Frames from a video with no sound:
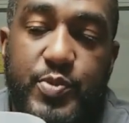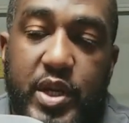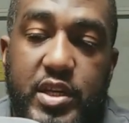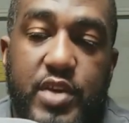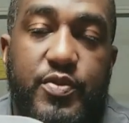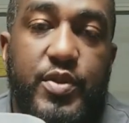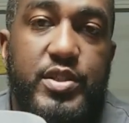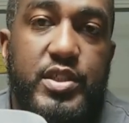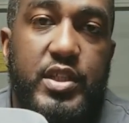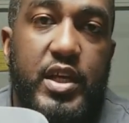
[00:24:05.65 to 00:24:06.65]
supplements,
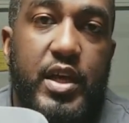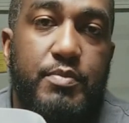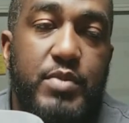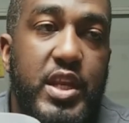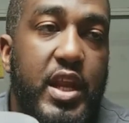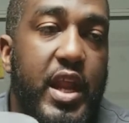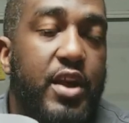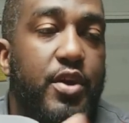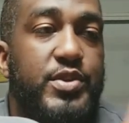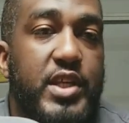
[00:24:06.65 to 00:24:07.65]
but a different
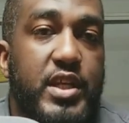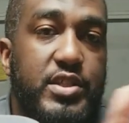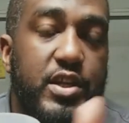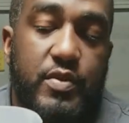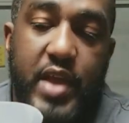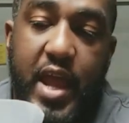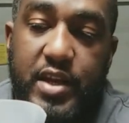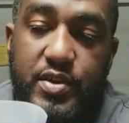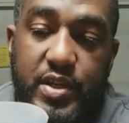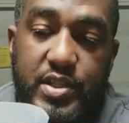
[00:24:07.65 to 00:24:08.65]
media that goes
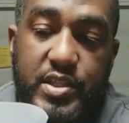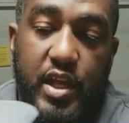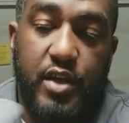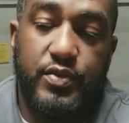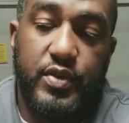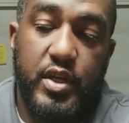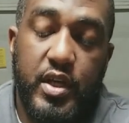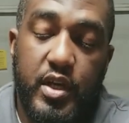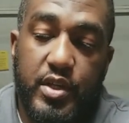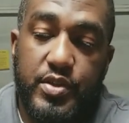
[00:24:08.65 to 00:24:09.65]
into the reactor
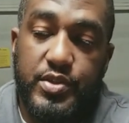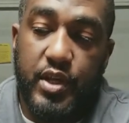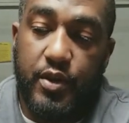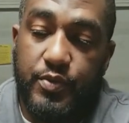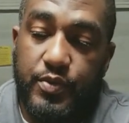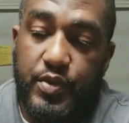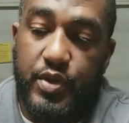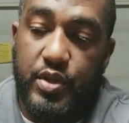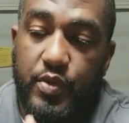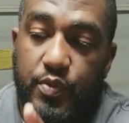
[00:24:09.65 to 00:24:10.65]
itself.
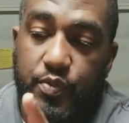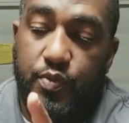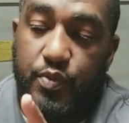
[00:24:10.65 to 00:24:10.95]
So